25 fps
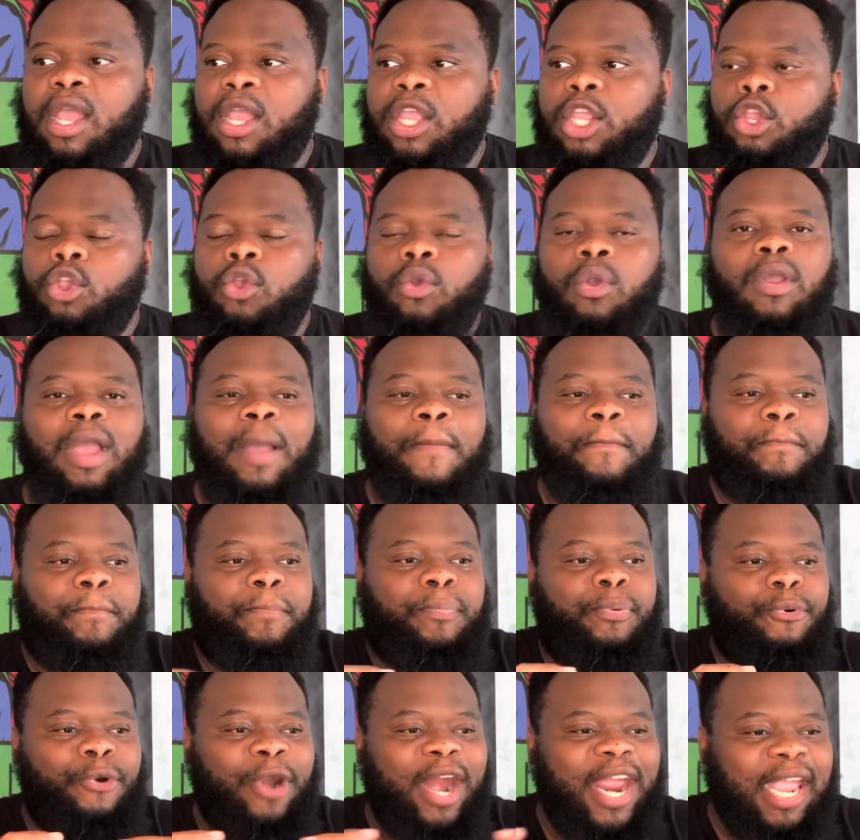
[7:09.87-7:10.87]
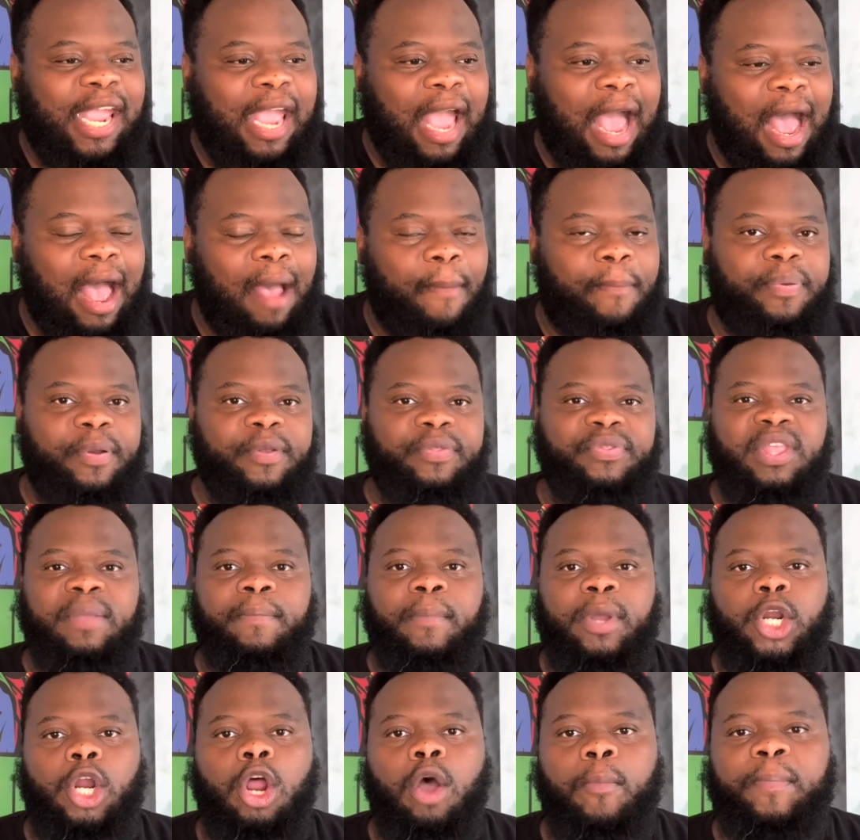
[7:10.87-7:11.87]
you break up the
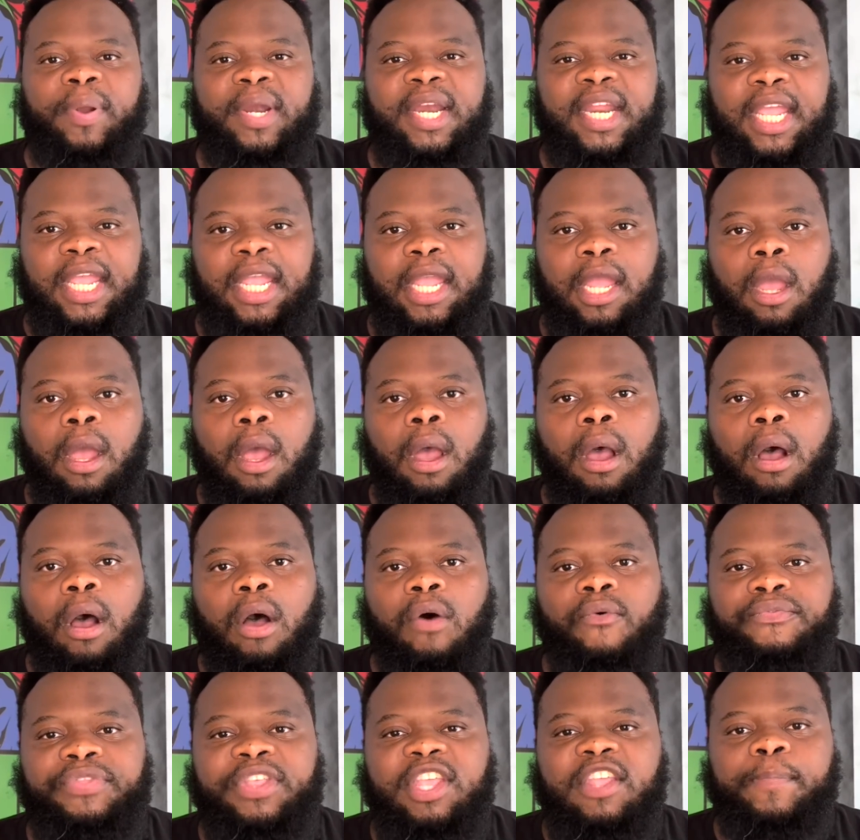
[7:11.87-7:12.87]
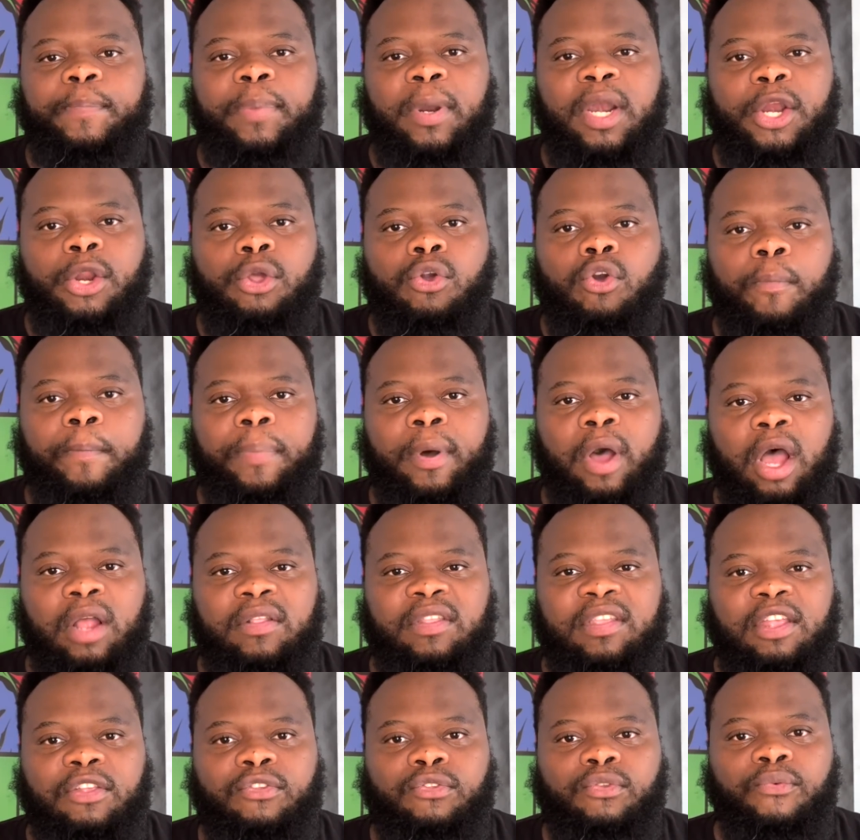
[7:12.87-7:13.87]
monopoly of these political
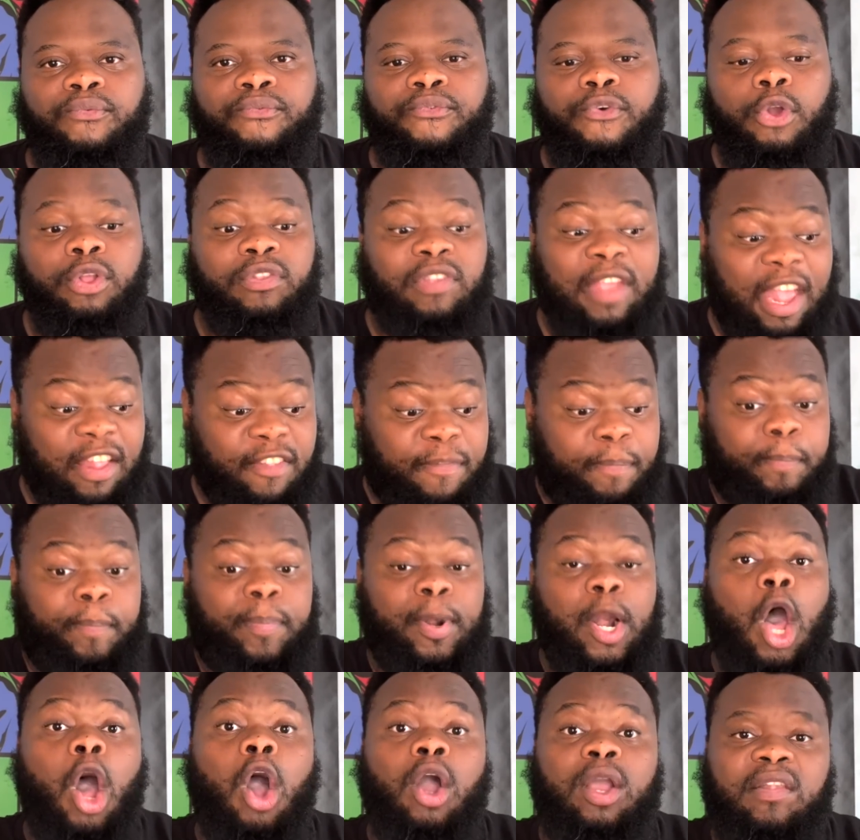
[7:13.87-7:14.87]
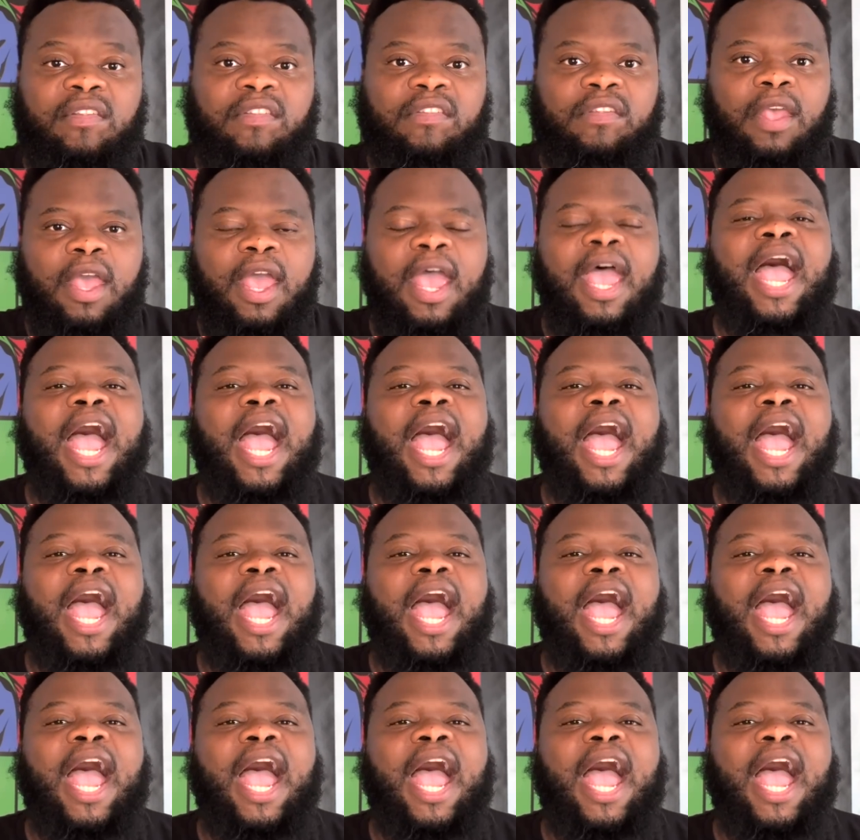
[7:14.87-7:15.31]
parties to vote as blocks